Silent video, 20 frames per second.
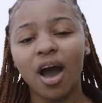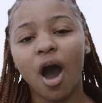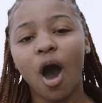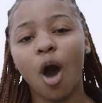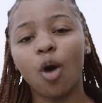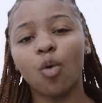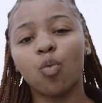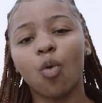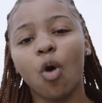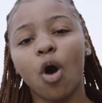
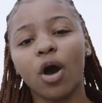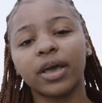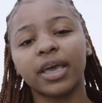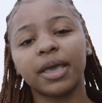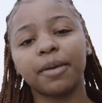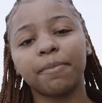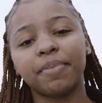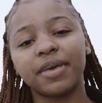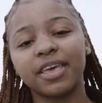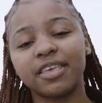a
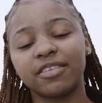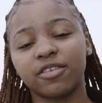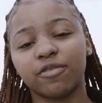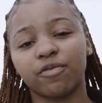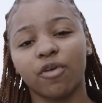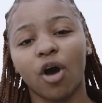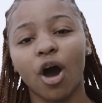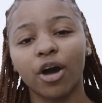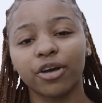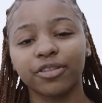walking piece of
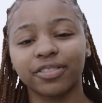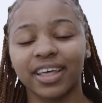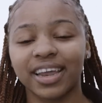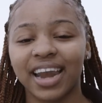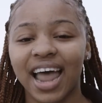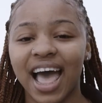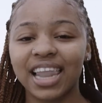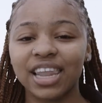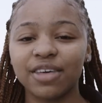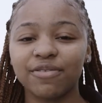art
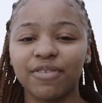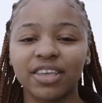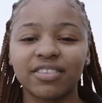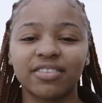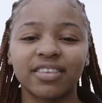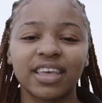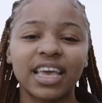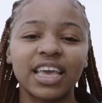that elevates